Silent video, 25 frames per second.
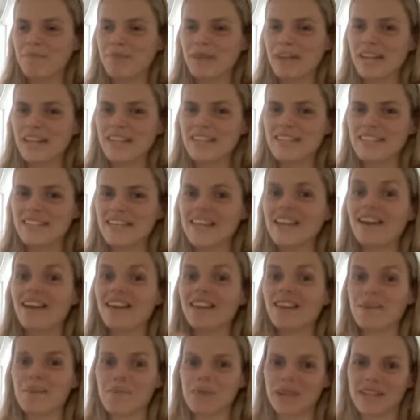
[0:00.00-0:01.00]
is an
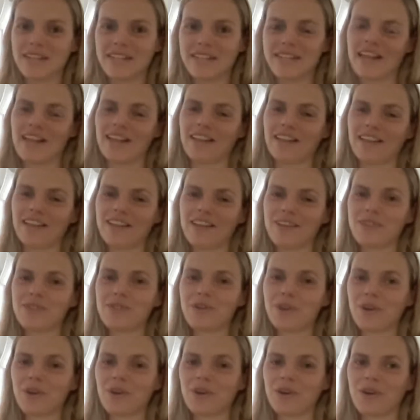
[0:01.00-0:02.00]
unlimited salad. So
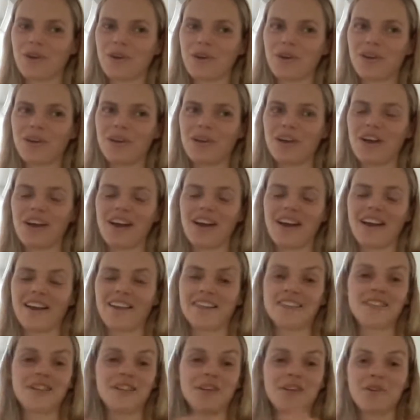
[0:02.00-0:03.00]
I
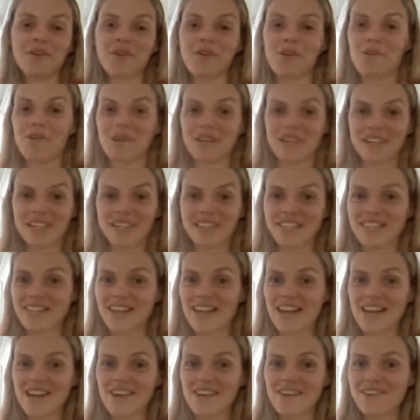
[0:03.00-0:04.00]
can tell you all what it is
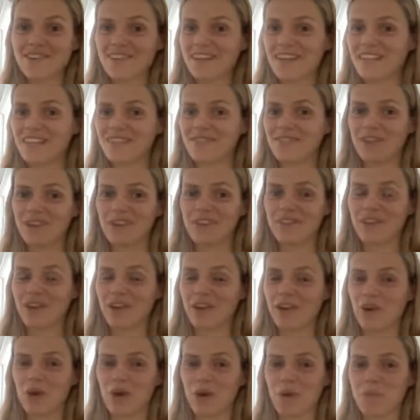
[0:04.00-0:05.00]
now. It's very,
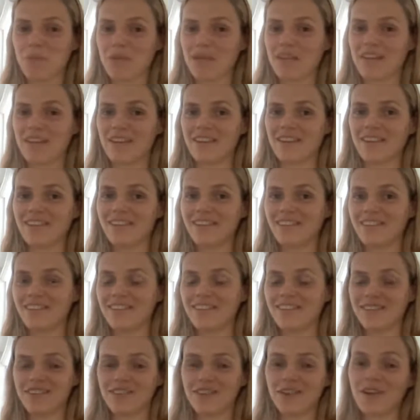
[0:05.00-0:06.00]
very herby.
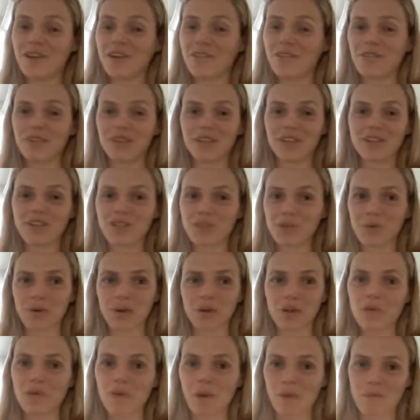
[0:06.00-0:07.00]
You can really do what
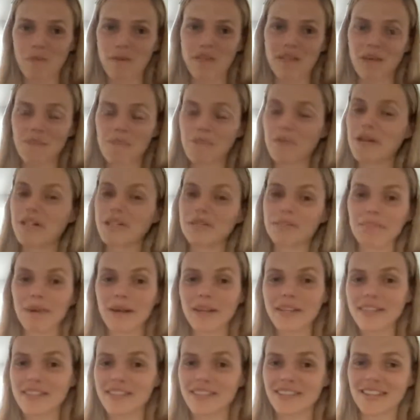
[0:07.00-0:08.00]
you want with it, but it's
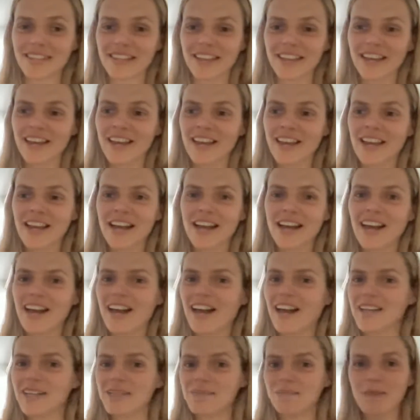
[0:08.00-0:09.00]
basically
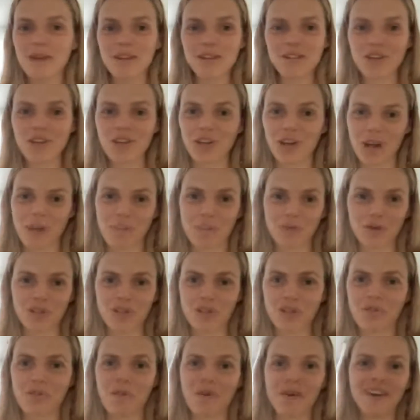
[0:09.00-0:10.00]
as much cucumber as
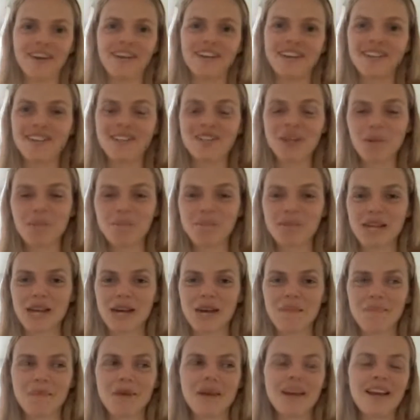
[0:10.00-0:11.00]
you want, chopped
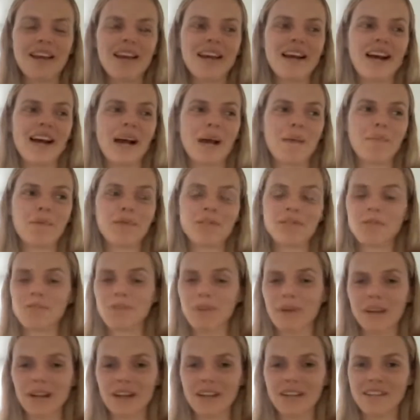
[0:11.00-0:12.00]
up. I put
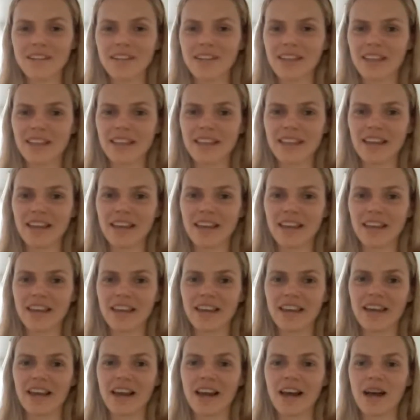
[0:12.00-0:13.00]
spring onion in
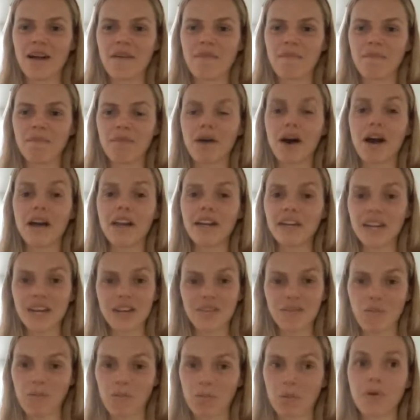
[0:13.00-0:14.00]
there. I didn't
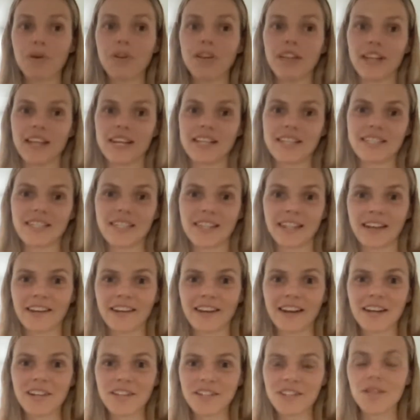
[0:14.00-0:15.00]
even put lettuce in there
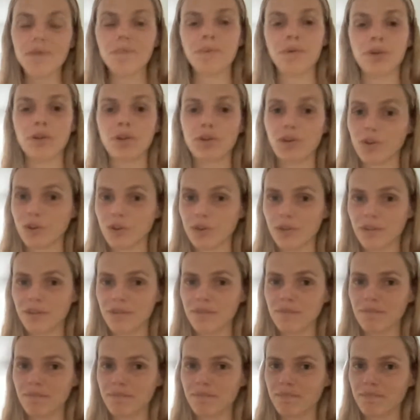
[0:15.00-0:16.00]
actually, but you could
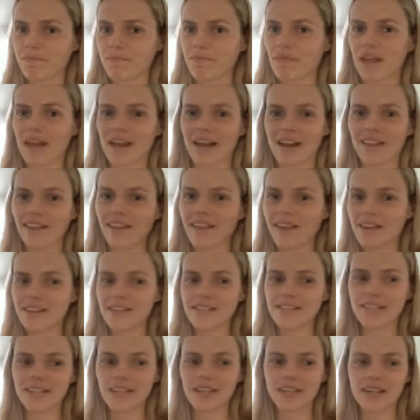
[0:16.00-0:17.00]
add
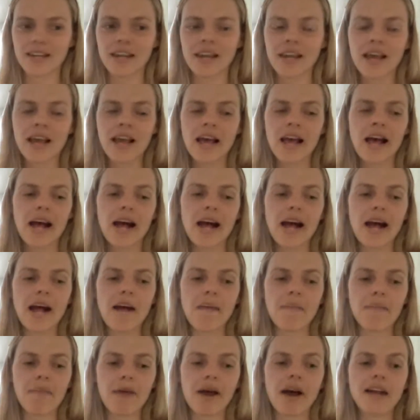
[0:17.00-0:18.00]
lettuce in.
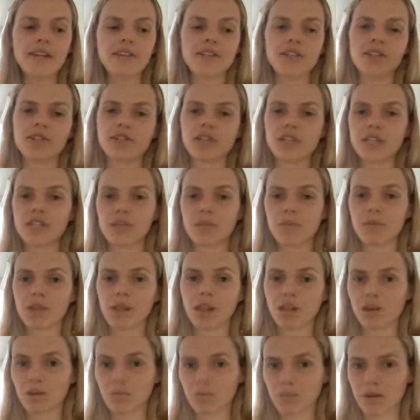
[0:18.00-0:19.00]
I just dressed it with a
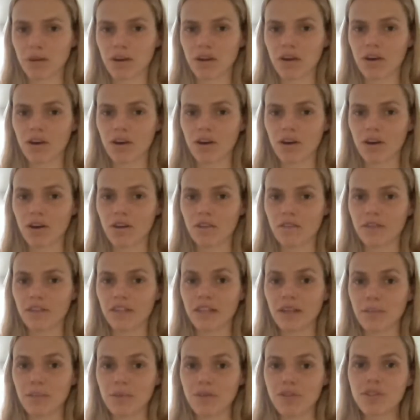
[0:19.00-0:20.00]
little bit of
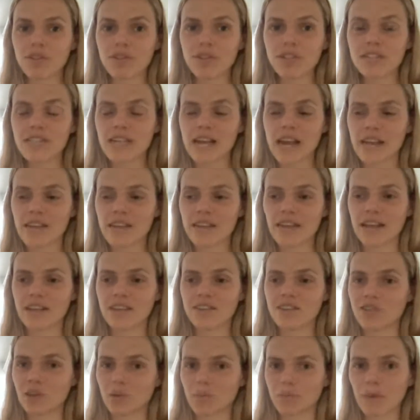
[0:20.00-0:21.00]
lemon juice and then
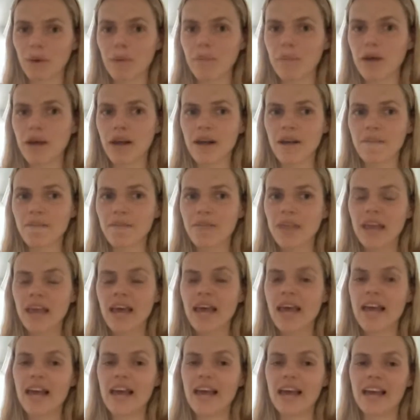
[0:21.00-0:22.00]
salt and pepper.
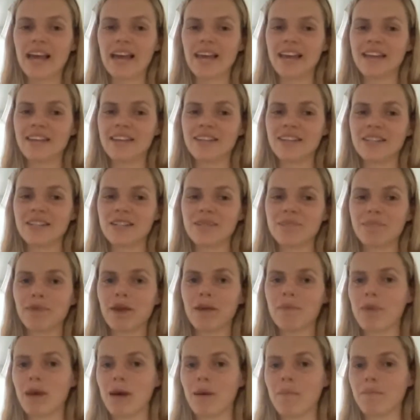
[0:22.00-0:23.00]
And my
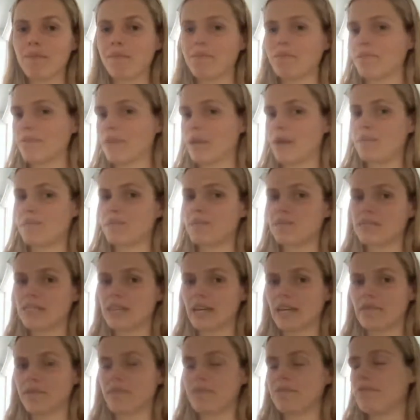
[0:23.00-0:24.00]
mum, I'm
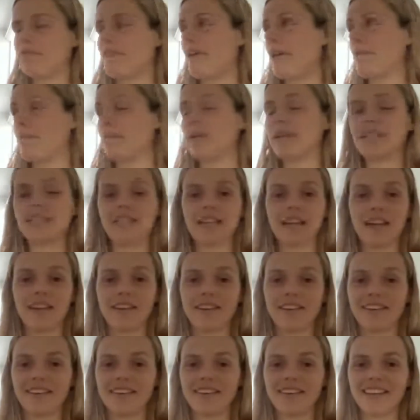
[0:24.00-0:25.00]
staying with family
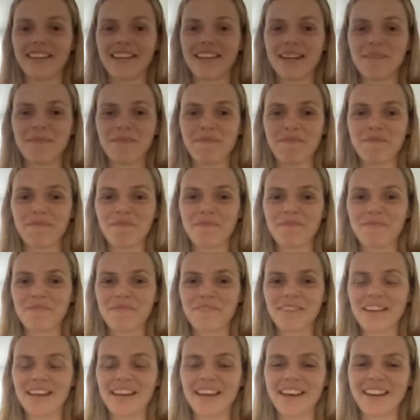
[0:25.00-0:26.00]
down in
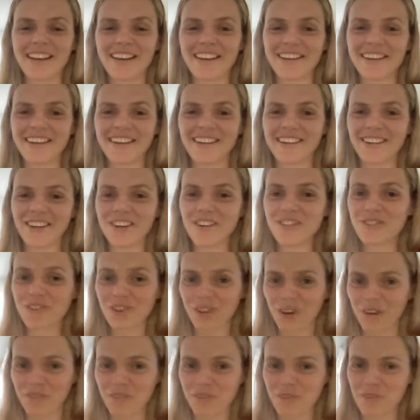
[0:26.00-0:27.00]
Ocean
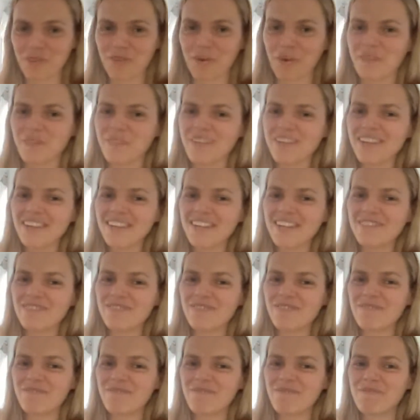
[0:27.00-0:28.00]
Grove at the moment
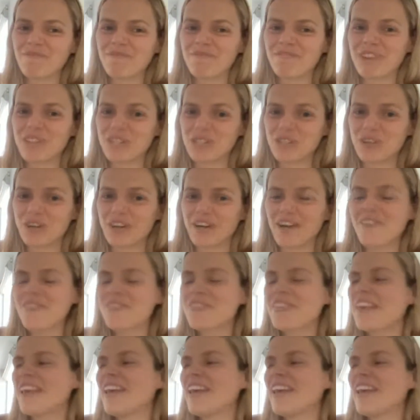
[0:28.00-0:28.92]
in Victoria.